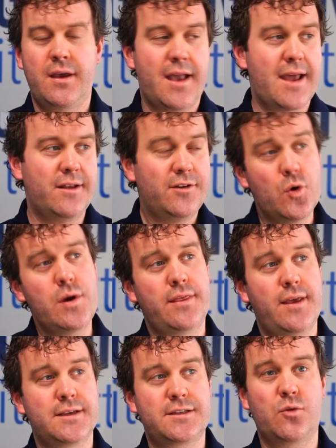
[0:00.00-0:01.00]
And in doing
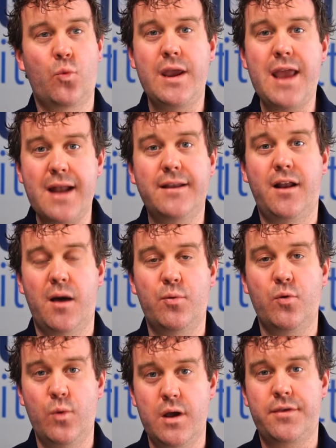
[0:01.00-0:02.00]
this, we ended
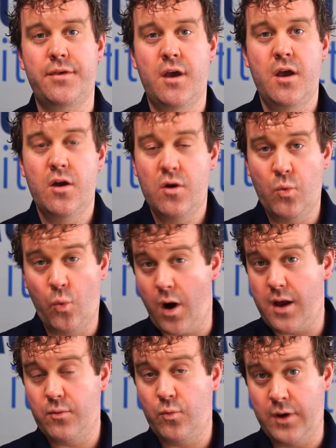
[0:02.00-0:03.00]
up with
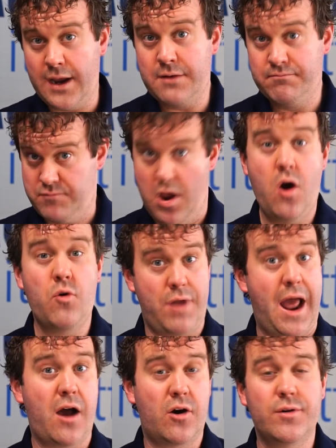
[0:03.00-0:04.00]
what we know
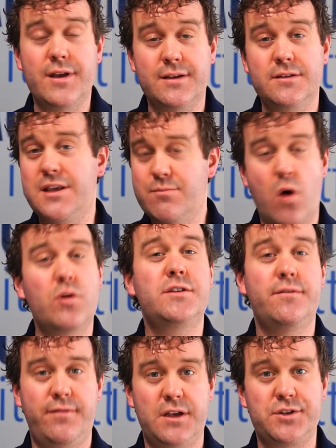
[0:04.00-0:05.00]
now is the most
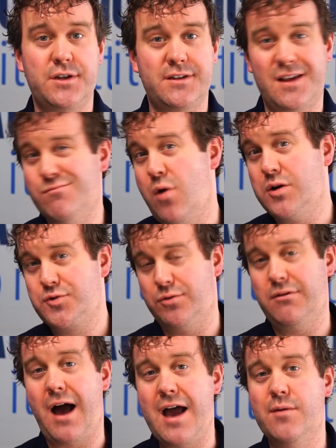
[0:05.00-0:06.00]
efficient and most
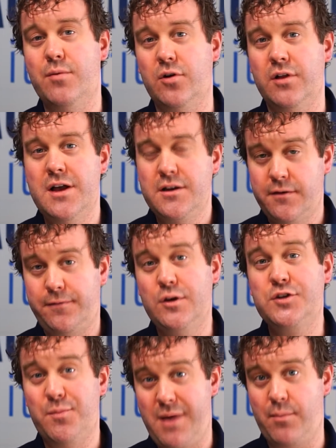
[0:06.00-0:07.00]
reliable
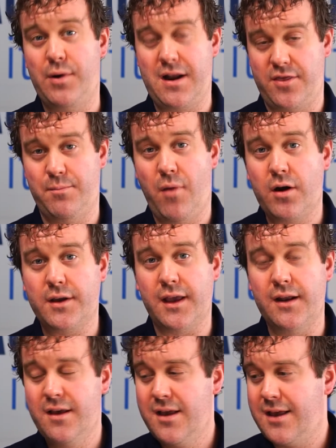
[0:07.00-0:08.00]
diffuser membrane on the market,